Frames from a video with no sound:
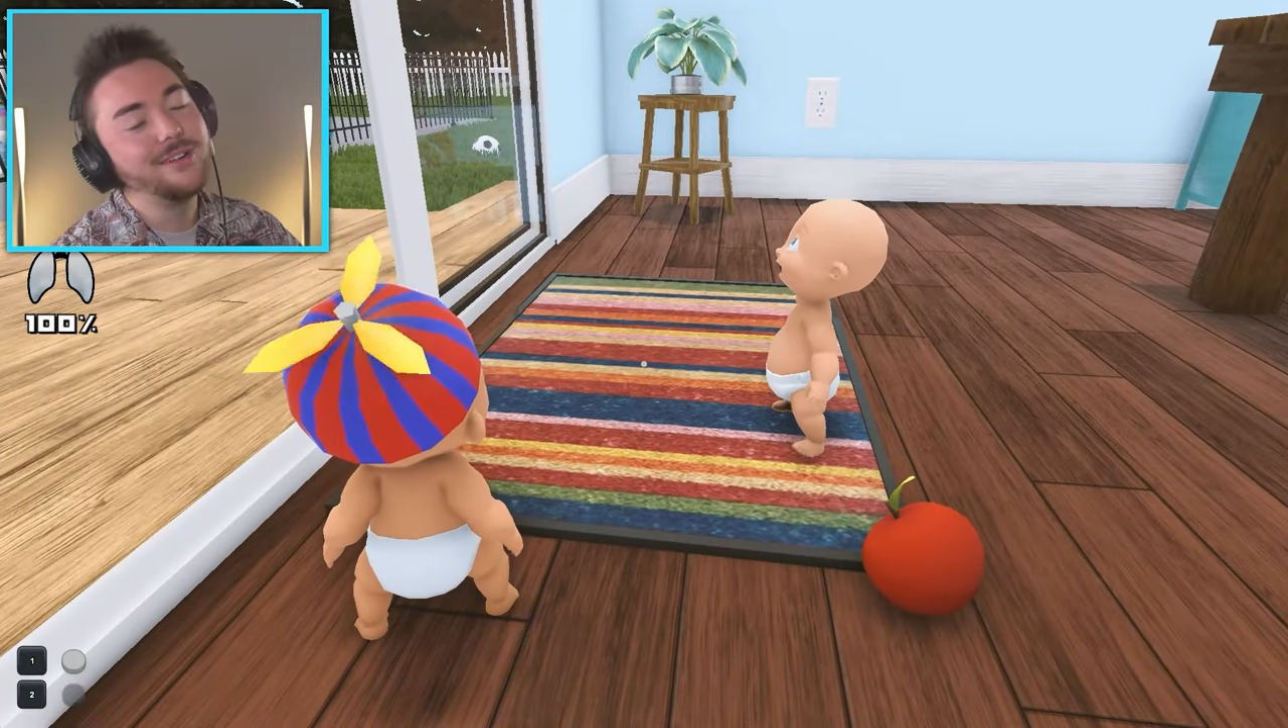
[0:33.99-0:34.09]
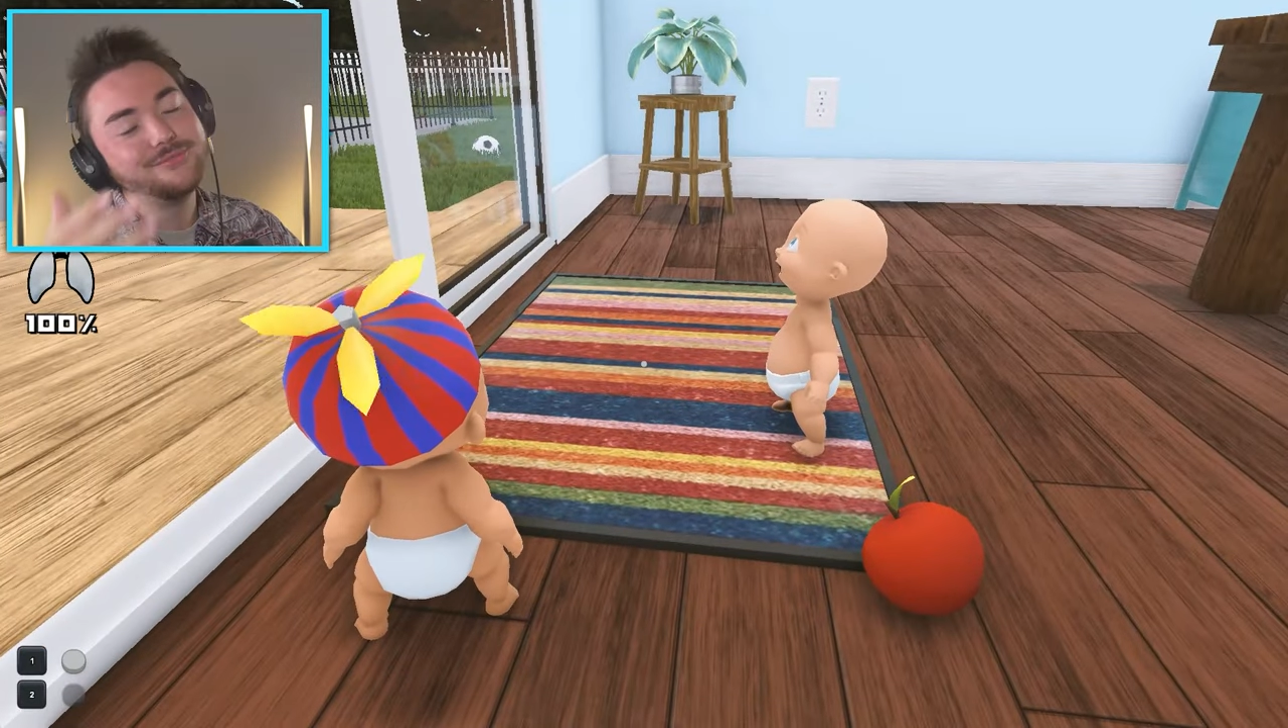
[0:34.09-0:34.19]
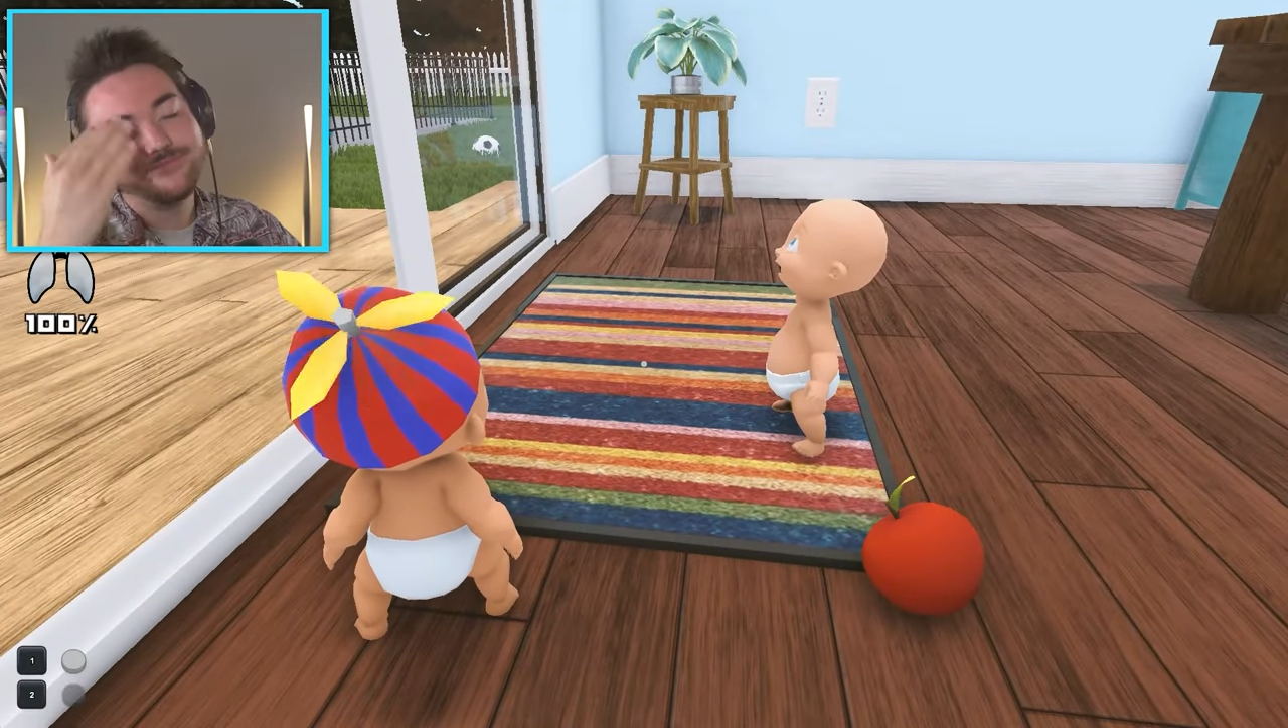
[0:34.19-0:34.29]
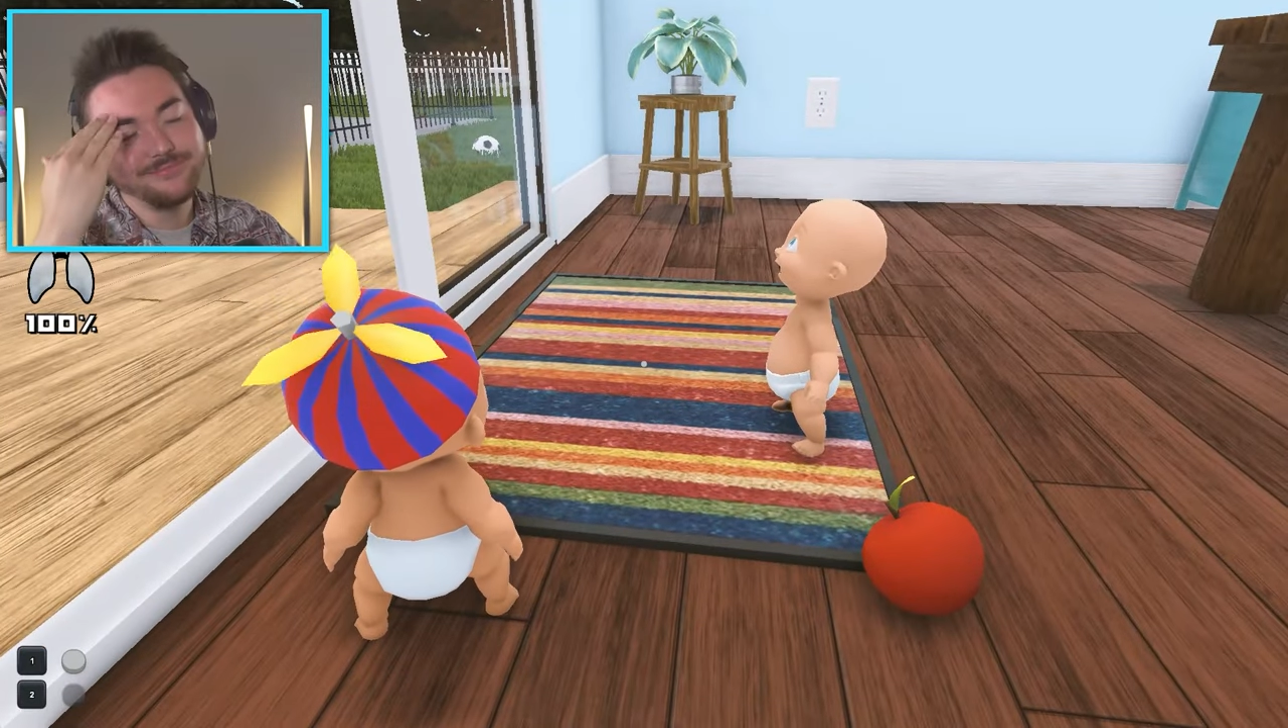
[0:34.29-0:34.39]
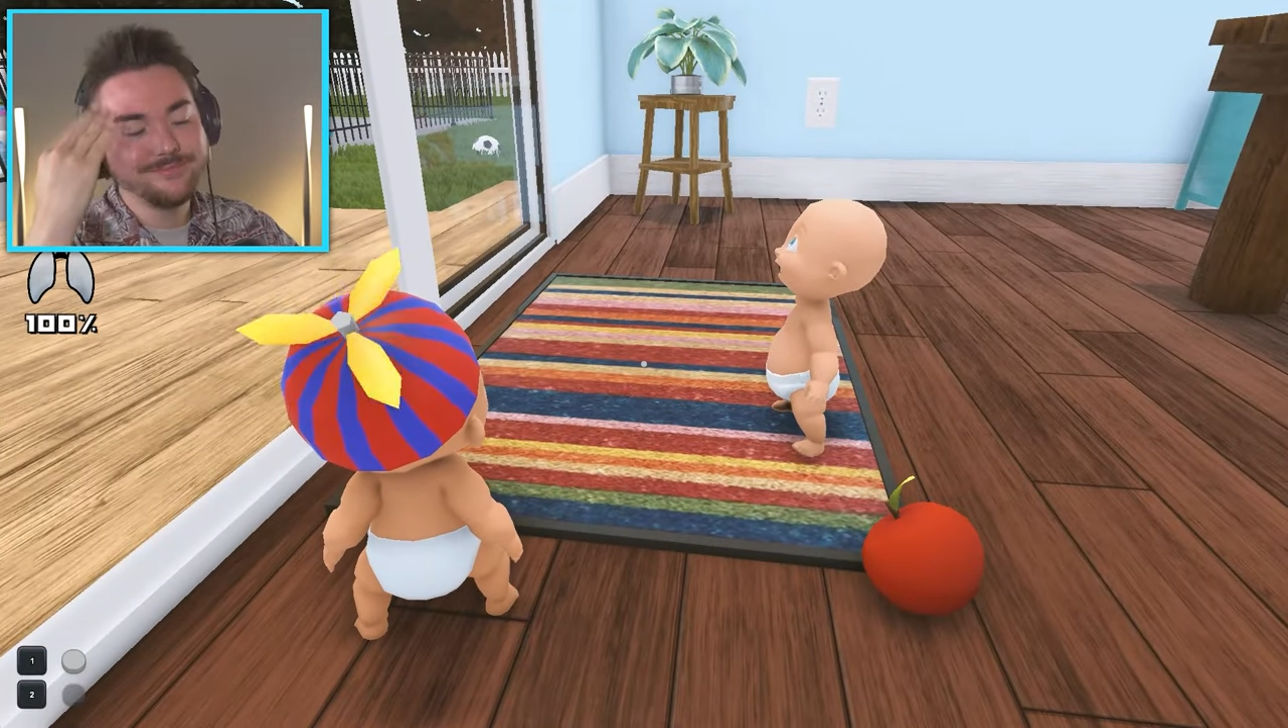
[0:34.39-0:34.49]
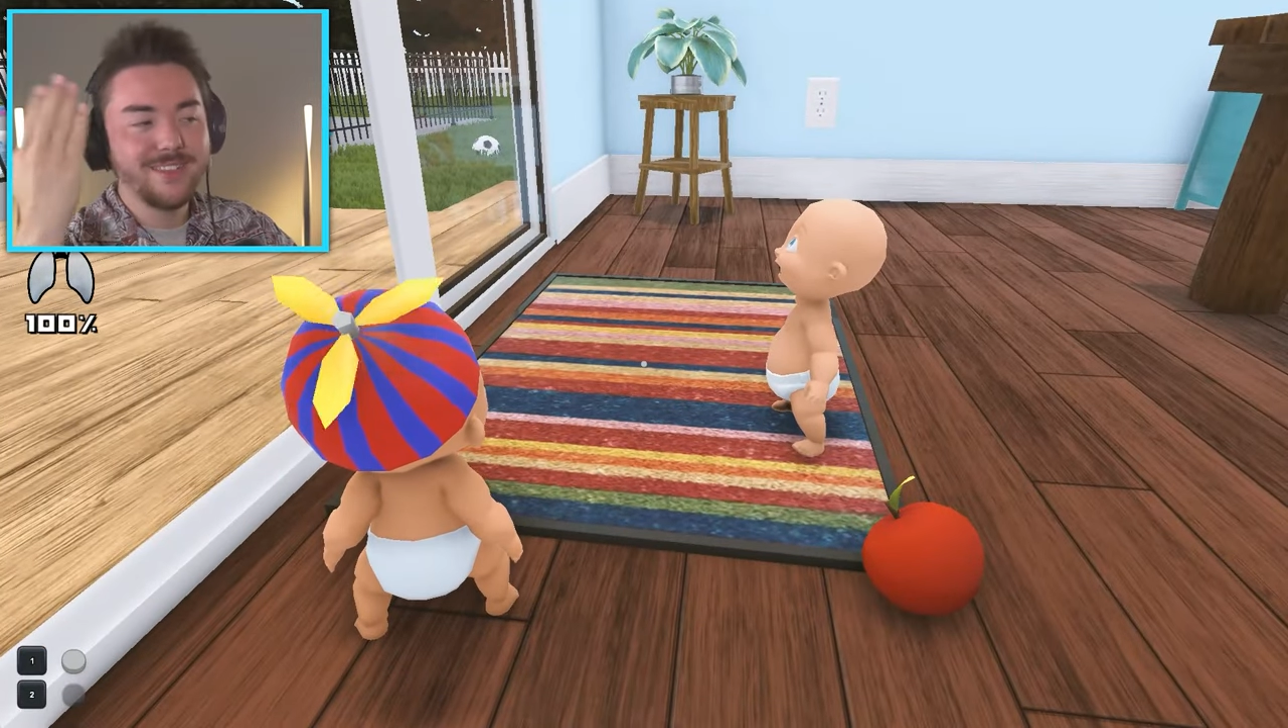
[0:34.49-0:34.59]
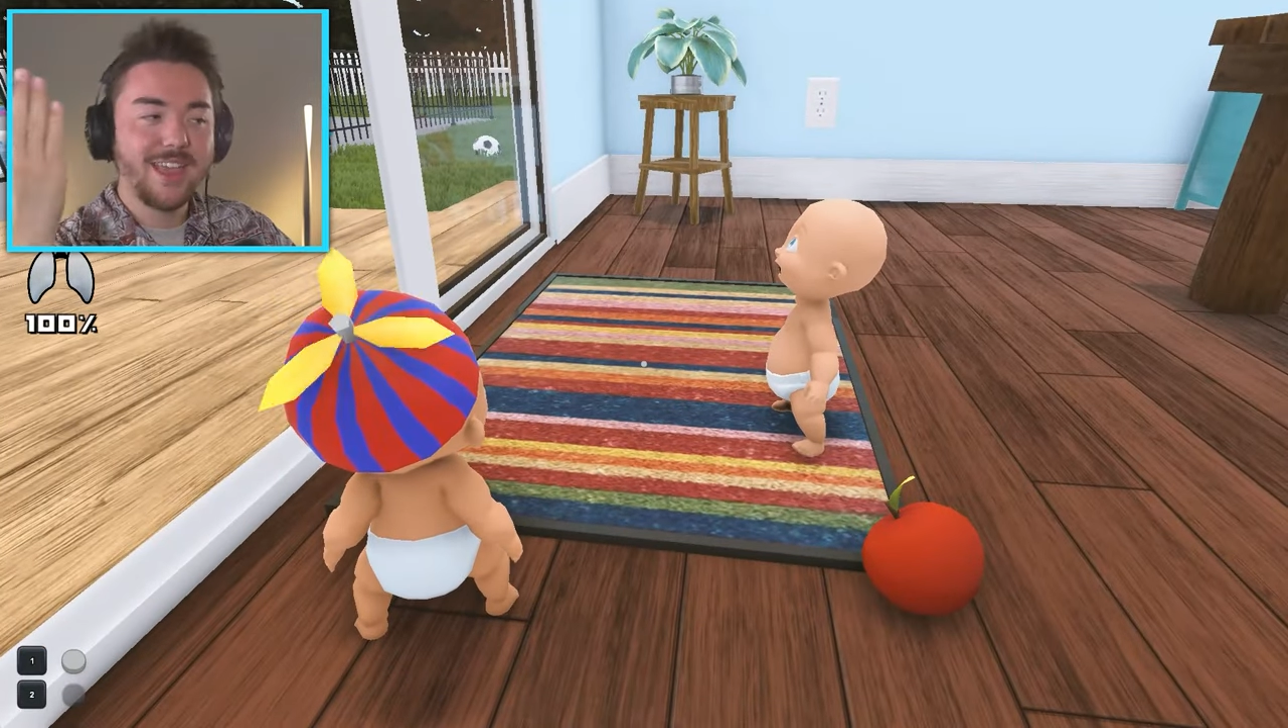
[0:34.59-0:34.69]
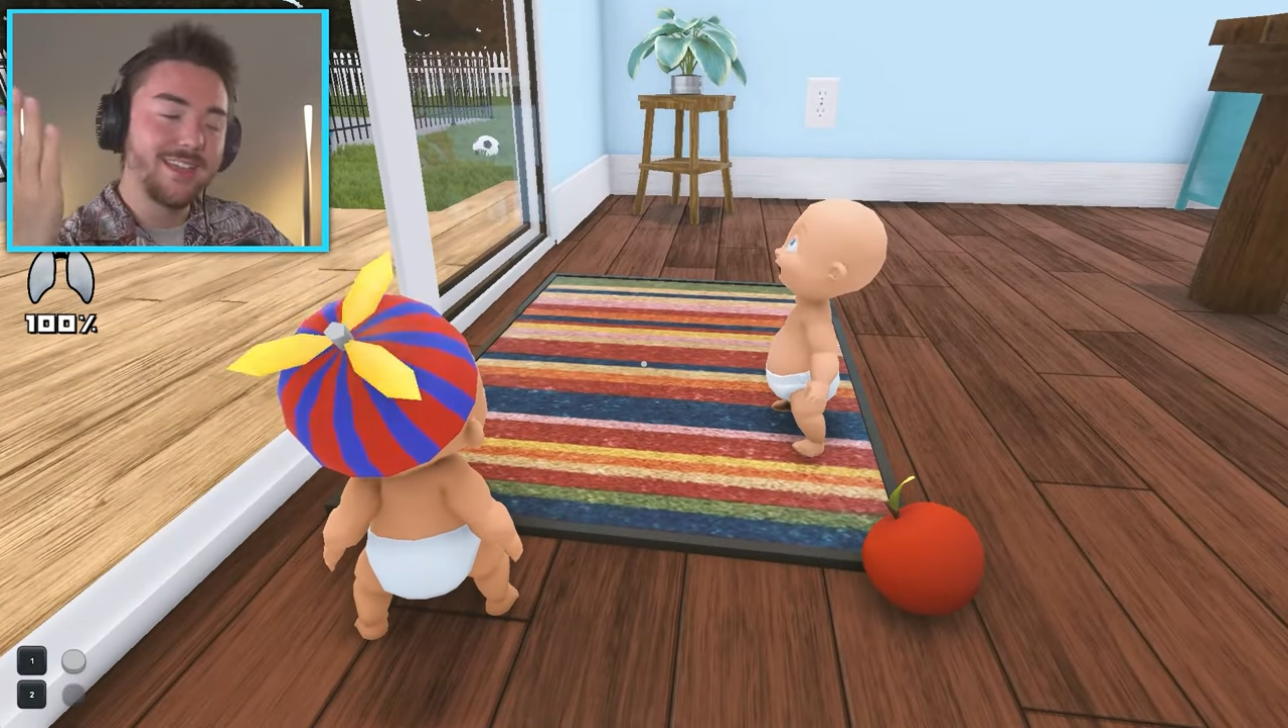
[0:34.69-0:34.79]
all the doors